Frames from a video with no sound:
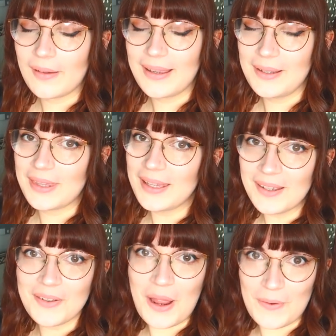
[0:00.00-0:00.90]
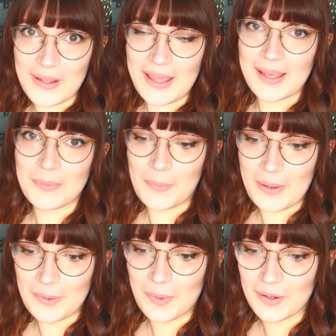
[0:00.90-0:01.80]
I think I got everything in my
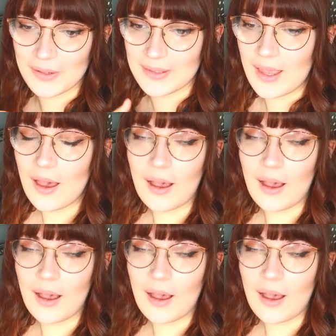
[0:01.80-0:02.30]
PO box.